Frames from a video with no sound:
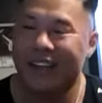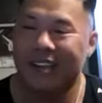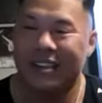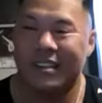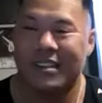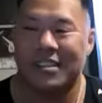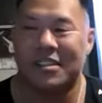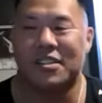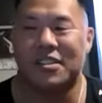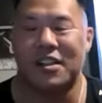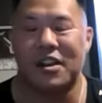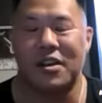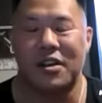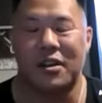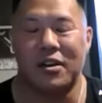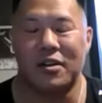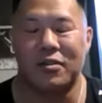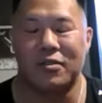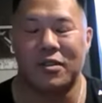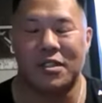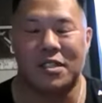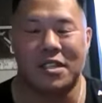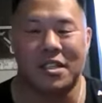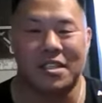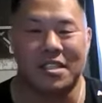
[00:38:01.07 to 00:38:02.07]
So it
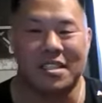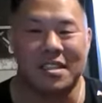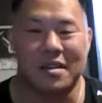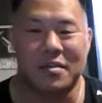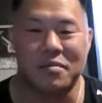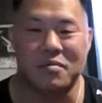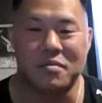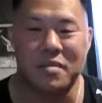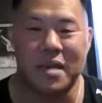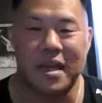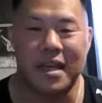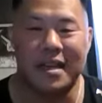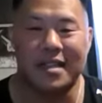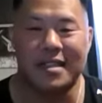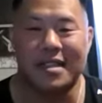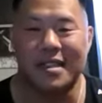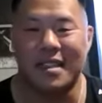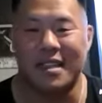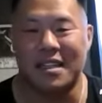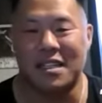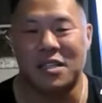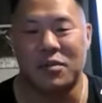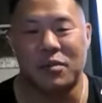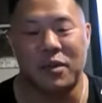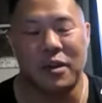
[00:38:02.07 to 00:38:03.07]
was just an amazing
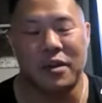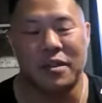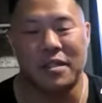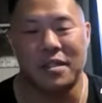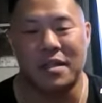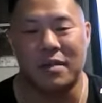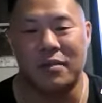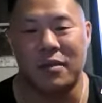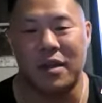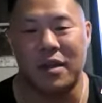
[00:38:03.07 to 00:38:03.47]
experience, something